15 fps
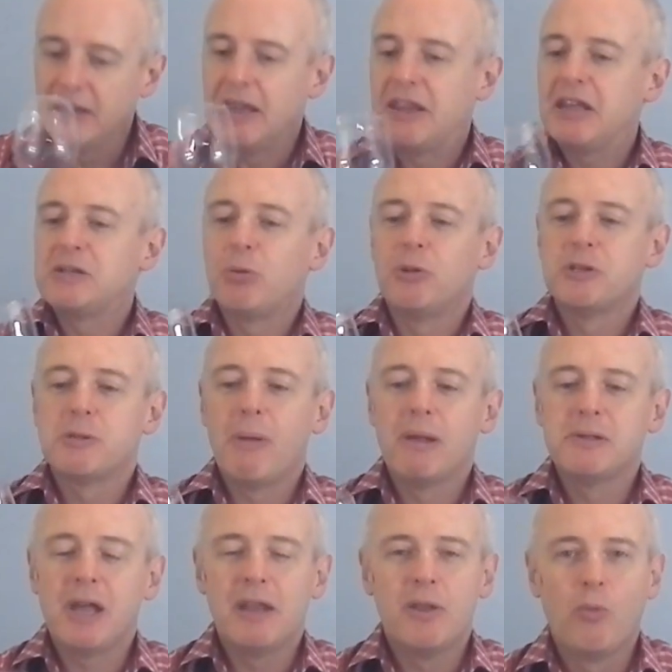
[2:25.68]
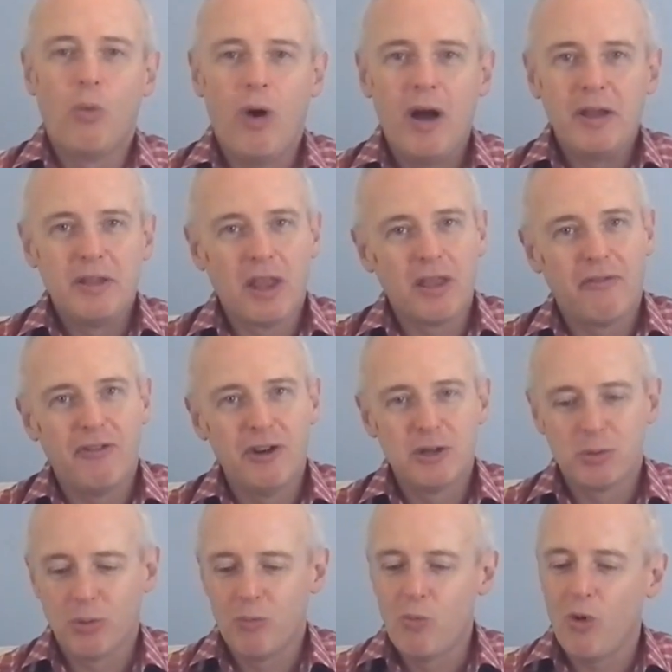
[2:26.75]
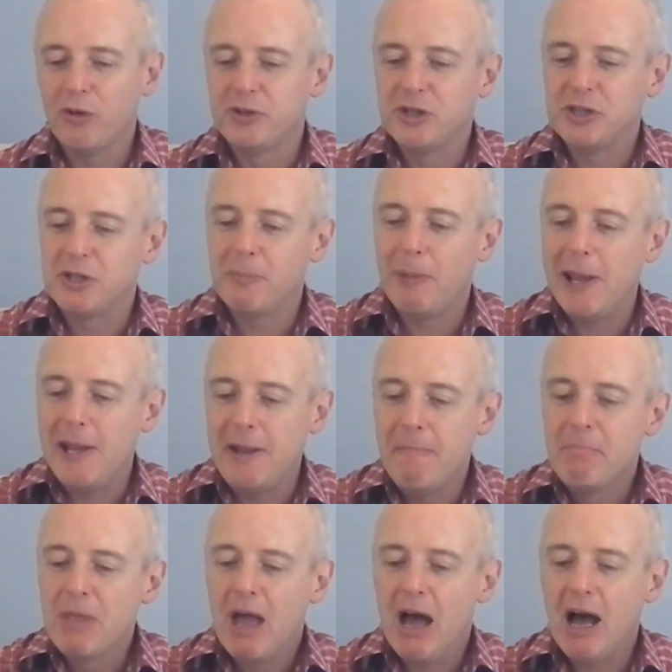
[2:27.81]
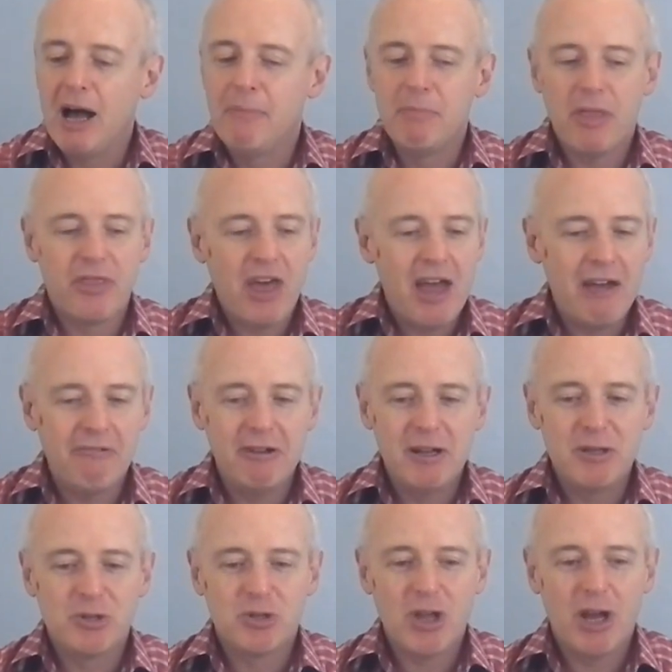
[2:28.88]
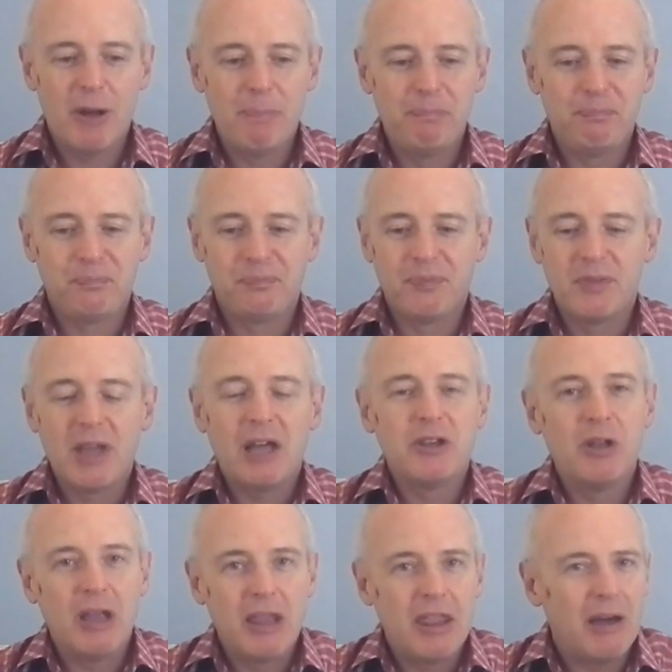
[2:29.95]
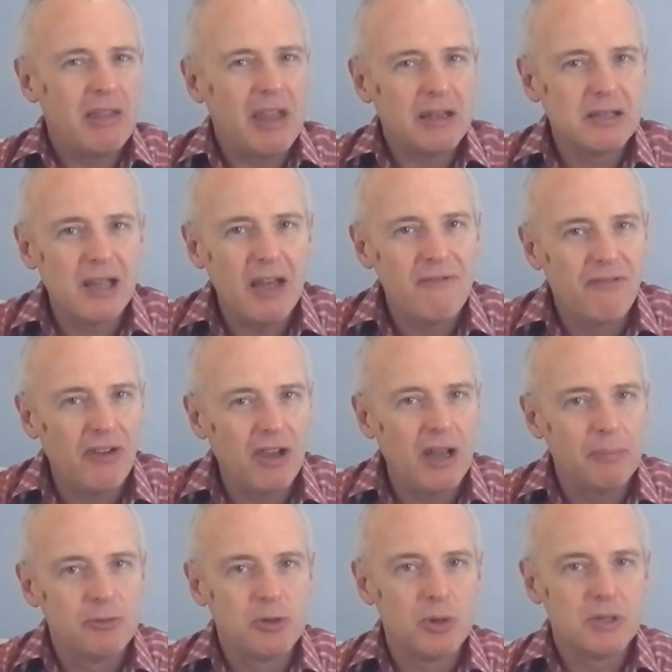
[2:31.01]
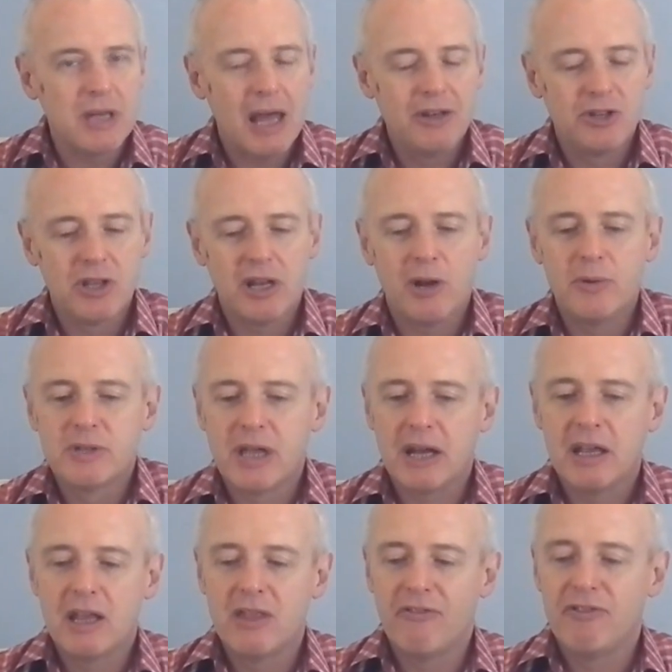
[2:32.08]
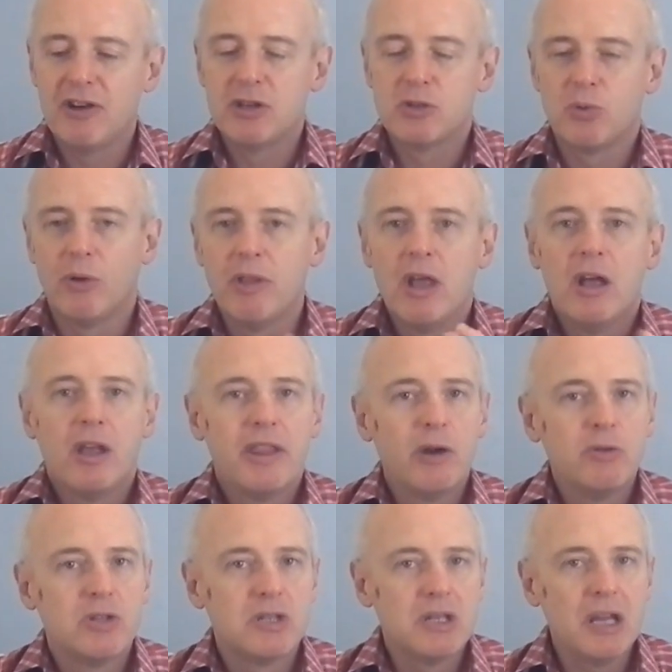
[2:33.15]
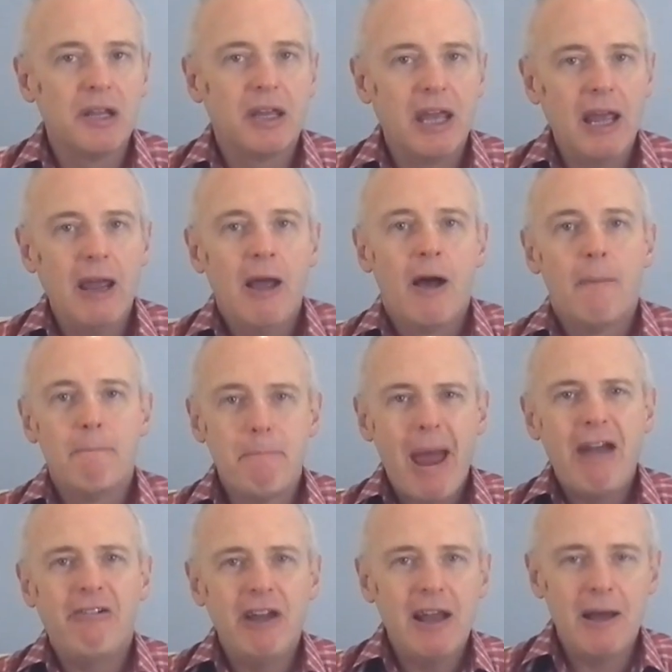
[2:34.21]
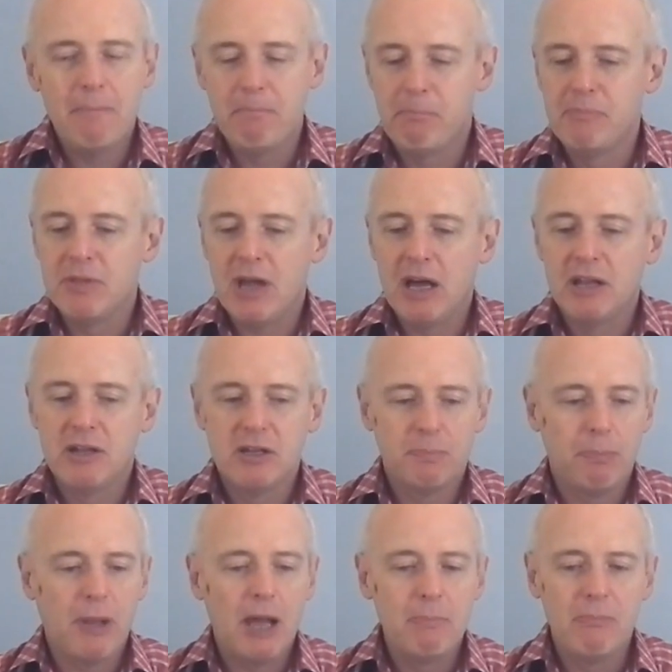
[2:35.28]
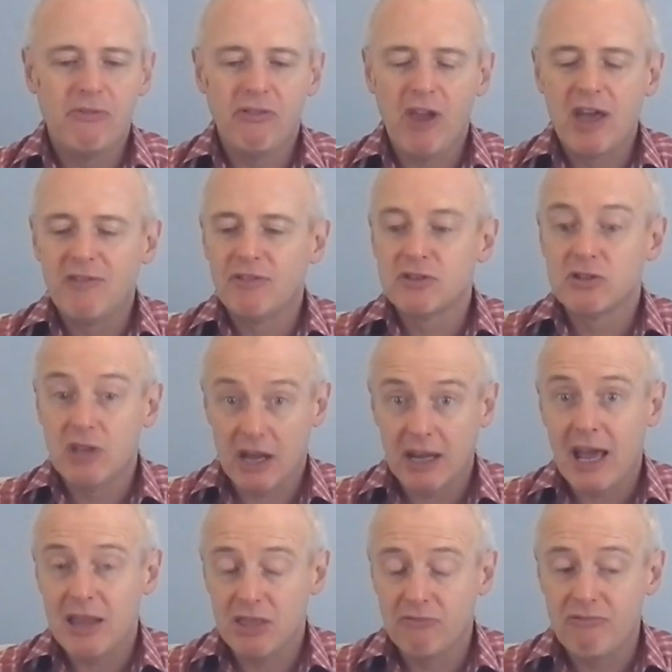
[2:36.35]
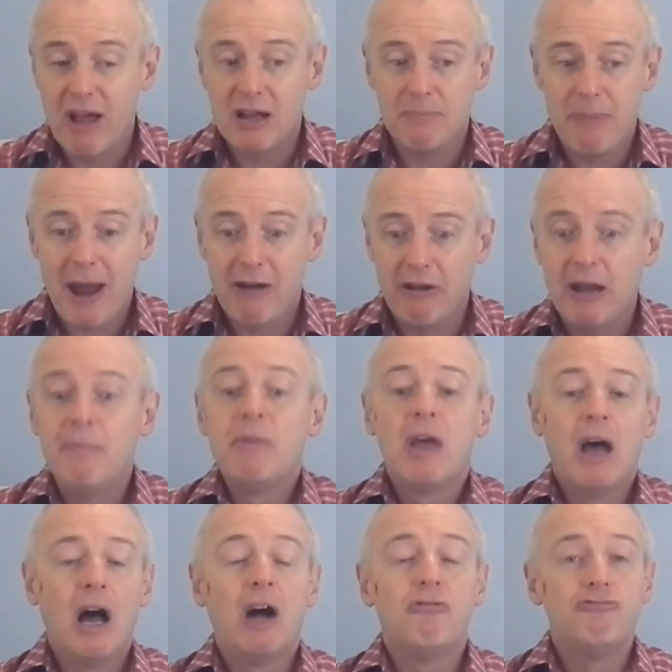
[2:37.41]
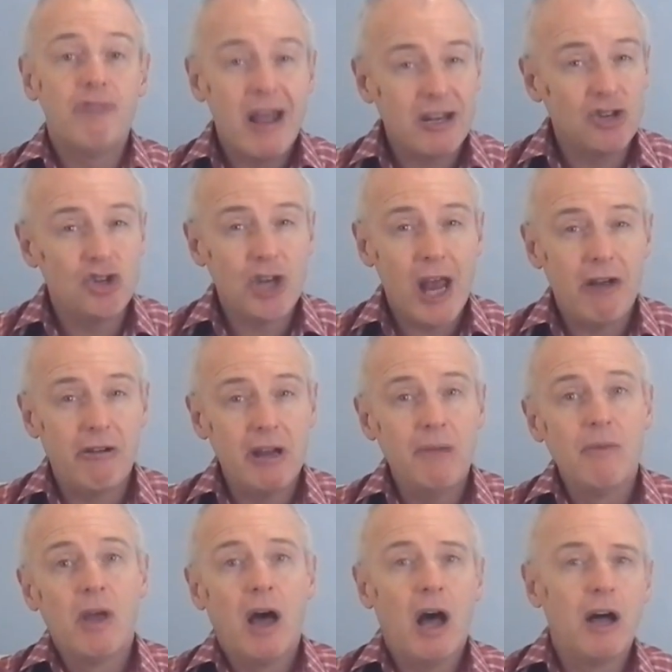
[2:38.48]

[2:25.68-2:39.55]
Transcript: Yeah, this one smells like the wine that the first one wanted to be. There is that slight voluptuous edge that I was getting in the first one. Those silky berry and plum flavours. Again, the red berry, red cherry.